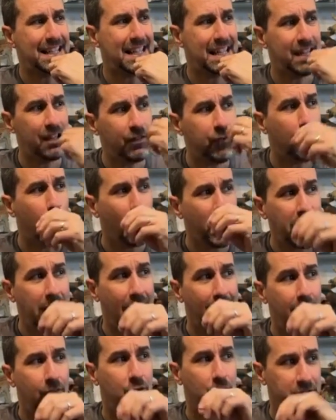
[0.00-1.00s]
If
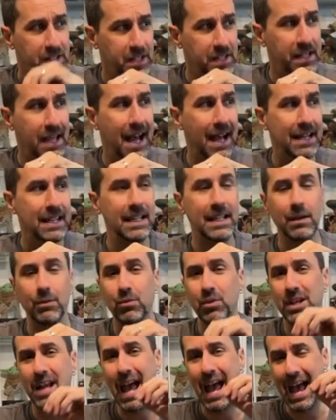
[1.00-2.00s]
we ever did that, it
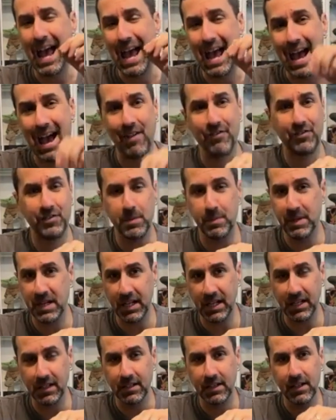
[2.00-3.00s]
would have to
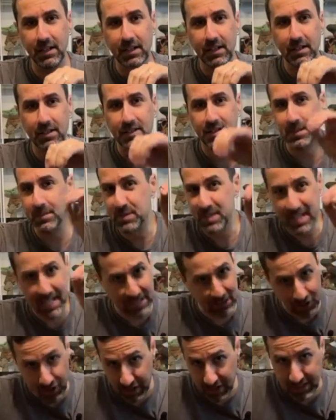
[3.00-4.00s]
be
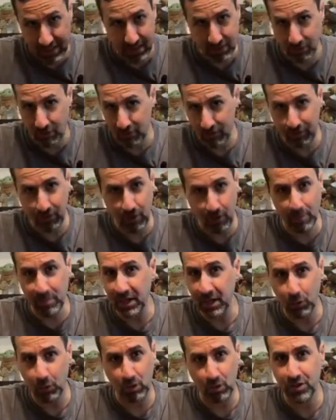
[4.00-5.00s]
substantially different from
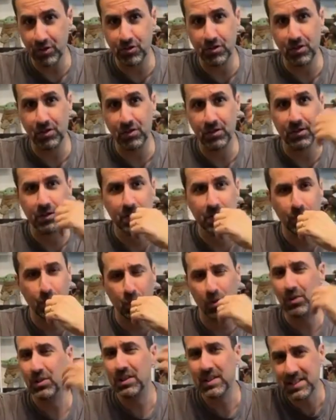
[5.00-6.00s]
the original,
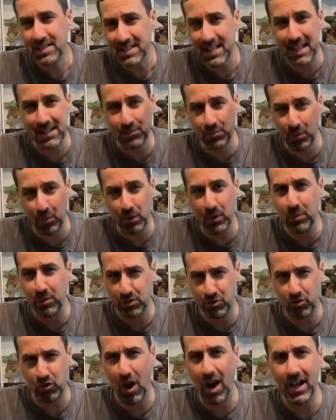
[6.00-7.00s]
or at least that's what we
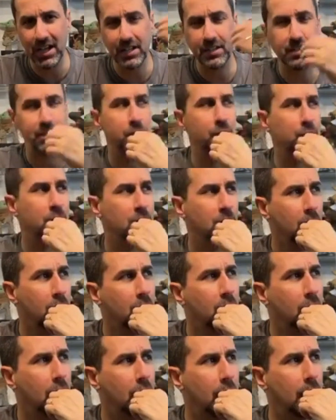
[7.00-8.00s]
would try to do.
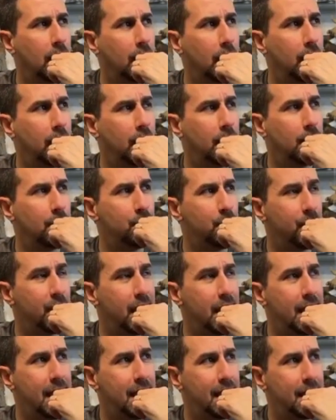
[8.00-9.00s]

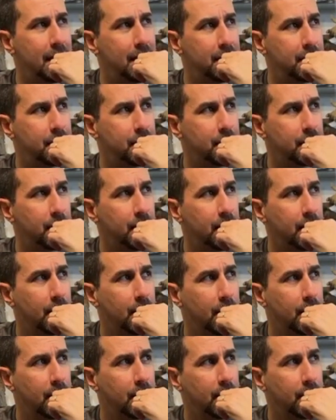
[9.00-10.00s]
And
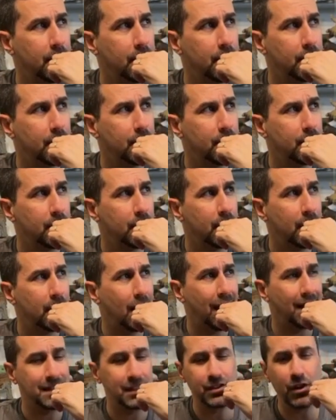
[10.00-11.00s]

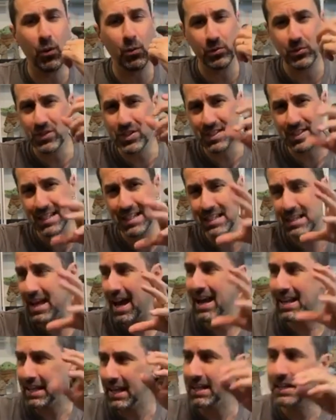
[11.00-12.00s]
I don't see
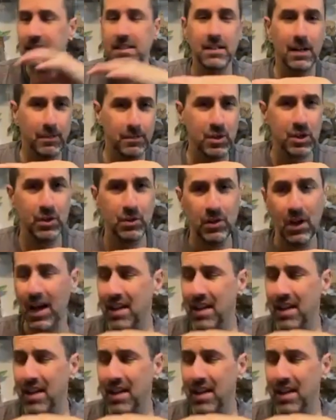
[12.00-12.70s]
that anytime soon.